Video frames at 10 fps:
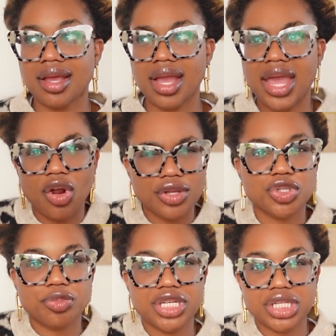and
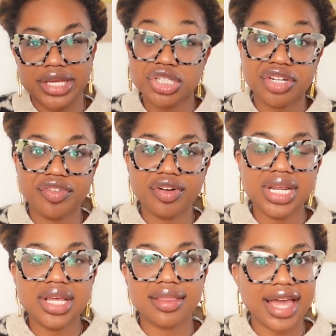also be
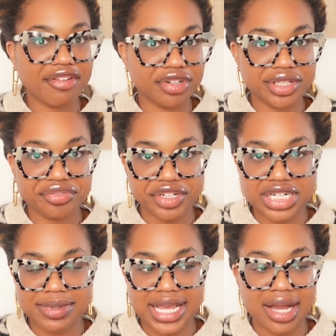shivering, that really
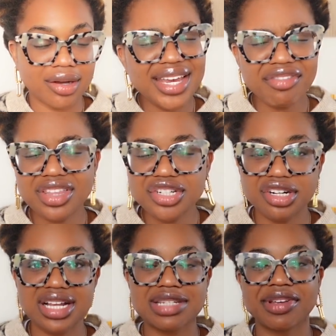freaked me out. Everything
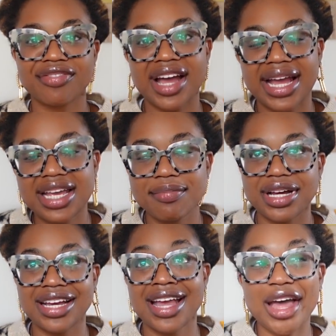turned out to be fine,
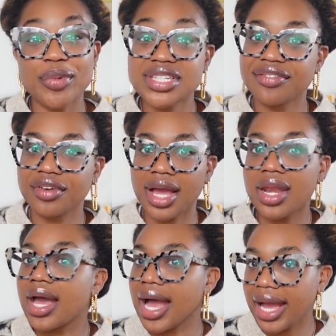but that was
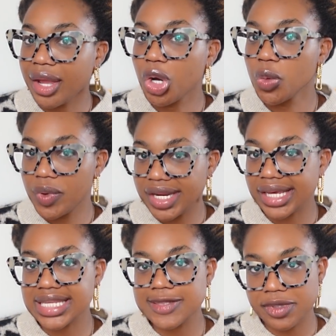an eye-opening
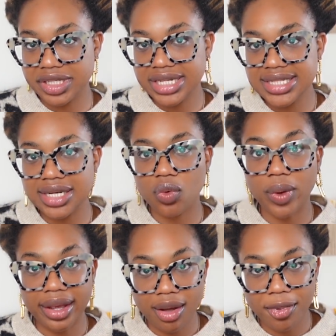experience and a
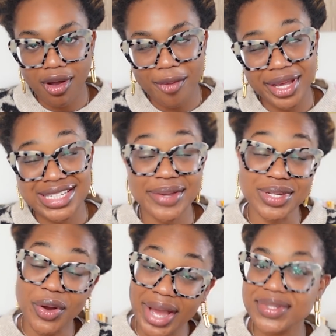wake-up call, because
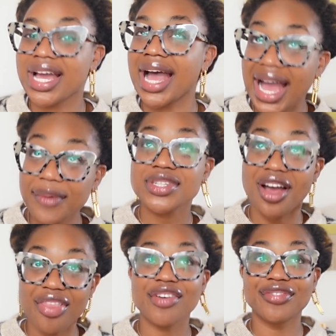I was
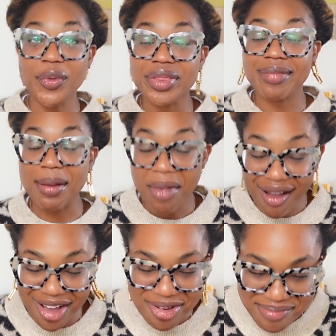on the phone with my
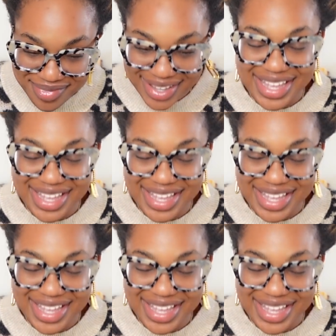mom.